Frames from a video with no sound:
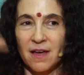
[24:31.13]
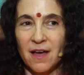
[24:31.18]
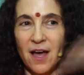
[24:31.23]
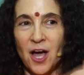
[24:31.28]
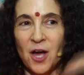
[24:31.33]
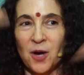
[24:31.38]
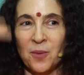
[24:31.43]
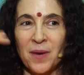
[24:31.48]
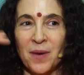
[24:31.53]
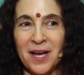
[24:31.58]

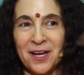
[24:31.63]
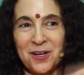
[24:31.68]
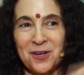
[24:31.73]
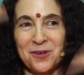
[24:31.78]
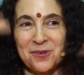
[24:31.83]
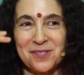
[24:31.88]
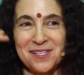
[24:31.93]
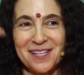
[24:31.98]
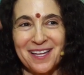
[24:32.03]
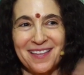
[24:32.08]
our mind
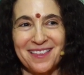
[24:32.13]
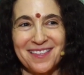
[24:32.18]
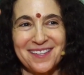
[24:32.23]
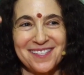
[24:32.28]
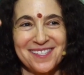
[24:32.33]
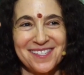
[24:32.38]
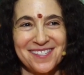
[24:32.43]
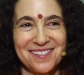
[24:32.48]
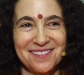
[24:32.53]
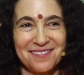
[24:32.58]
goes like
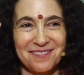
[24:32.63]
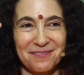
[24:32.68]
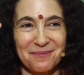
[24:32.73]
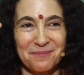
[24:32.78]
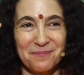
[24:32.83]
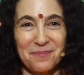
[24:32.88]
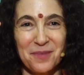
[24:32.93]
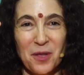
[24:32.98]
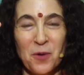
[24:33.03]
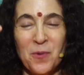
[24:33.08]
this.
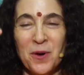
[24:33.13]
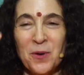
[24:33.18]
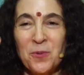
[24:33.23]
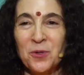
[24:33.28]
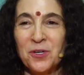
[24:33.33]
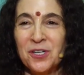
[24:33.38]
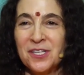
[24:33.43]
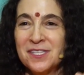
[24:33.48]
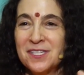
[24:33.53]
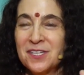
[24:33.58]
When
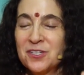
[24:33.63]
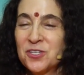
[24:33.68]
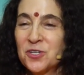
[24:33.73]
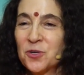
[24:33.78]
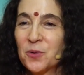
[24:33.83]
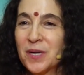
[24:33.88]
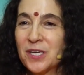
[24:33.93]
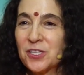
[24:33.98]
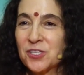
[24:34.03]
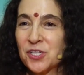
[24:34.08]
we're in
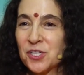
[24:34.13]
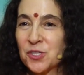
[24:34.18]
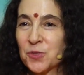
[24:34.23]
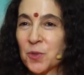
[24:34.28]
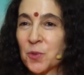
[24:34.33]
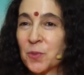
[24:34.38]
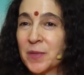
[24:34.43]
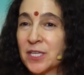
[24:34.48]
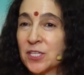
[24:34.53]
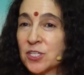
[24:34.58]
situations
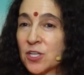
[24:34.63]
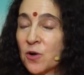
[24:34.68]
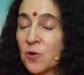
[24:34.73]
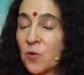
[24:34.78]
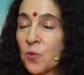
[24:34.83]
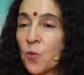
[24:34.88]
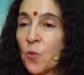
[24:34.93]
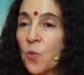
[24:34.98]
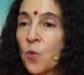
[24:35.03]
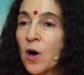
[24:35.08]
where we
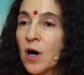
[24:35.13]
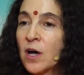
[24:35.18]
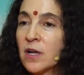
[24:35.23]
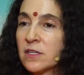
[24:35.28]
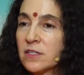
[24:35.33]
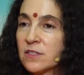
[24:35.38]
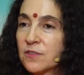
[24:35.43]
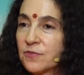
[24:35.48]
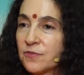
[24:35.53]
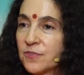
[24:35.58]
don't
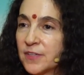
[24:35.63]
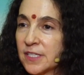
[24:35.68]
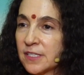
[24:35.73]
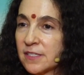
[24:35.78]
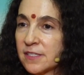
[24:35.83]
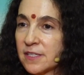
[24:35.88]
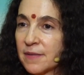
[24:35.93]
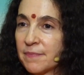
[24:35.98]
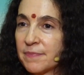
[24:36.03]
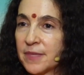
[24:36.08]
want to feel
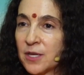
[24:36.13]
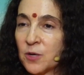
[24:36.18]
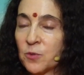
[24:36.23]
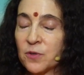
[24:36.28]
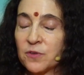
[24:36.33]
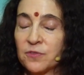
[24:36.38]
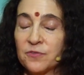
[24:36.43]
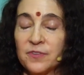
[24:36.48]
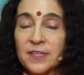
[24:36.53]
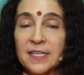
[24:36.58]
something,
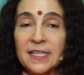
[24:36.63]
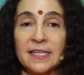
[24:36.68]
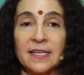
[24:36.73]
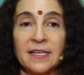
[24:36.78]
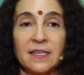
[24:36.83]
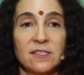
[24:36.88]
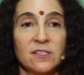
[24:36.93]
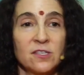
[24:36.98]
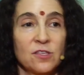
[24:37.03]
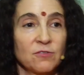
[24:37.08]
where
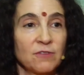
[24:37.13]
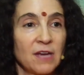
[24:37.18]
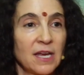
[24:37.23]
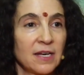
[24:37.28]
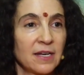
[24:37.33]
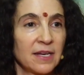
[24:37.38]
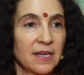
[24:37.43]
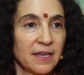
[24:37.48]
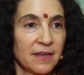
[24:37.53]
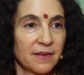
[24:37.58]
feeling is
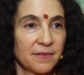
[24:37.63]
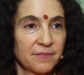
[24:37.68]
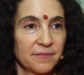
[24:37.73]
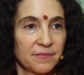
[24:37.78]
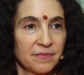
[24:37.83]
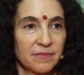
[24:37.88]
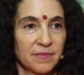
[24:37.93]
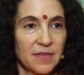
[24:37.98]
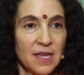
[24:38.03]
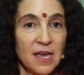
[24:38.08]
threatening.
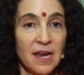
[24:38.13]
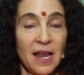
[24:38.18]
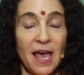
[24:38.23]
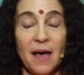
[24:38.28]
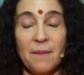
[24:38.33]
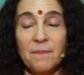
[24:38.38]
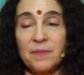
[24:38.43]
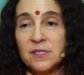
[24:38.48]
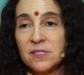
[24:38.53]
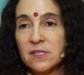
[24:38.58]

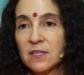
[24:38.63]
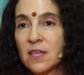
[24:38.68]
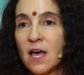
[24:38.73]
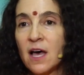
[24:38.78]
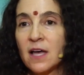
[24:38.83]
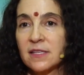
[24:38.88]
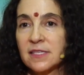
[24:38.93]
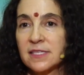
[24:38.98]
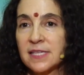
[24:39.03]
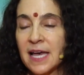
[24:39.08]
Happens a
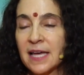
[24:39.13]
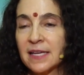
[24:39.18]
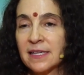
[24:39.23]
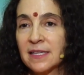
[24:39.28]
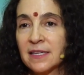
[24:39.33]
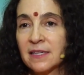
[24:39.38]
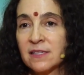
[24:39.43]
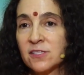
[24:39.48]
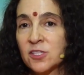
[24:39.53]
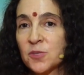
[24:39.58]
lot,
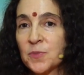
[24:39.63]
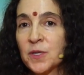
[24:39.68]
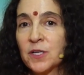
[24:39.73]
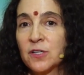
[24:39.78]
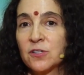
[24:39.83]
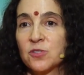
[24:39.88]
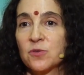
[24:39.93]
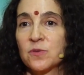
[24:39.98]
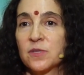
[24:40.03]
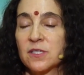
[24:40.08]
sadly, in
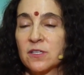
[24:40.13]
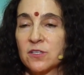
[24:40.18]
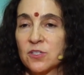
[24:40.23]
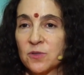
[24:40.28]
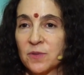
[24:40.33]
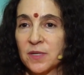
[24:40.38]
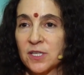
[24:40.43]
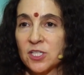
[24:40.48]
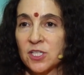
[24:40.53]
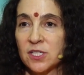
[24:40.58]
spiritual
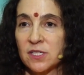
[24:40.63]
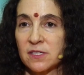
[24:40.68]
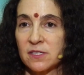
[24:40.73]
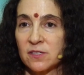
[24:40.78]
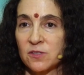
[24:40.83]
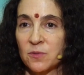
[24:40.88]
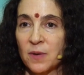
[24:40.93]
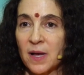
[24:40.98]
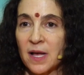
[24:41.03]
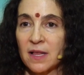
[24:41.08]
situations
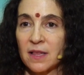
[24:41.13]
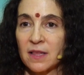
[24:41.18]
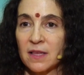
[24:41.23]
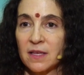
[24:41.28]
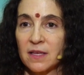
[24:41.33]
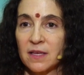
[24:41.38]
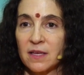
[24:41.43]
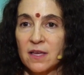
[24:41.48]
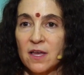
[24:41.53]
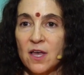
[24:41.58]
as well.
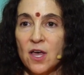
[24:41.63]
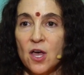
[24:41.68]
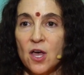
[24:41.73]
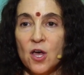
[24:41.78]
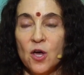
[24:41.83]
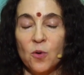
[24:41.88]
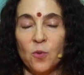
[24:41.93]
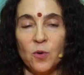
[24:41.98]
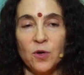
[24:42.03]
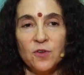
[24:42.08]

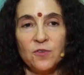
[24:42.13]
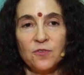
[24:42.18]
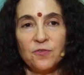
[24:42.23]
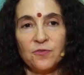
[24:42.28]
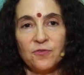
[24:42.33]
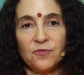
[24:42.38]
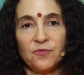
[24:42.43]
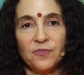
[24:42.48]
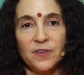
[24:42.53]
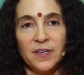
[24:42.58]
Where you
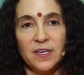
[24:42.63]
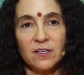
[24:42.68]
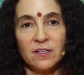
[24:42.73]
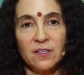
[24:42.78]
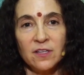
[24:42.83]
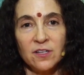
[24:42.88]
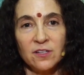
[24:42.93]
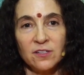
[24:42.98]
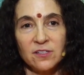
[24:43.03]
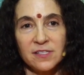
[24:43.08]
feel
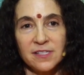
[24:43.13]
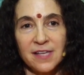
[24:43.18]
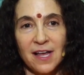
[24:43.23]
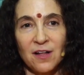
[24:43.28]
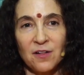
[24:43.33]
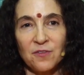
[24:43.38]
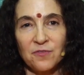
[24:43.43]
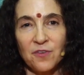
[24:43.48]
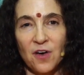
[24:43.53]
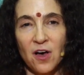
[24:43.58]

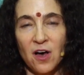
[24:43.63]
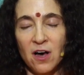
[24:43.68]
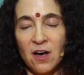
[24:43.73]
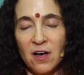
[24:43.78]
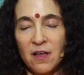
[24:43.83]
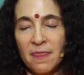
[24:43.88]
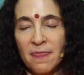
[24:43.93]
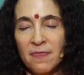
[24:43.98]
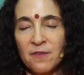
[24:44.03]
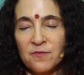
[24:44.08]
yourself
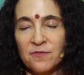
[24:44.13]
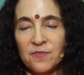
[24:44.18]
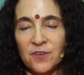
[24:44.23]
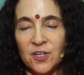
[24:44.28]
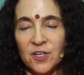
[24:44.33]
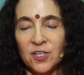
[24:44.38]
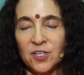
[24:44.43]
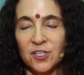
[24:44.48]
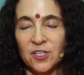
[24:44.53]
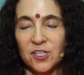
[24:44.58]
on the
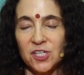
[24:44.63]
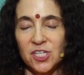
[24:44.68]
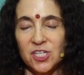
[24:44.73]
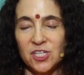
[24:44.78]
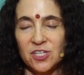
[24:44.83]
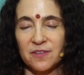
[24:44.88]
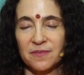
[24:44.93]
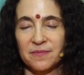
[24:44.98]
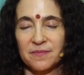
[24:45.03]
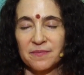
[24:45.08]
verge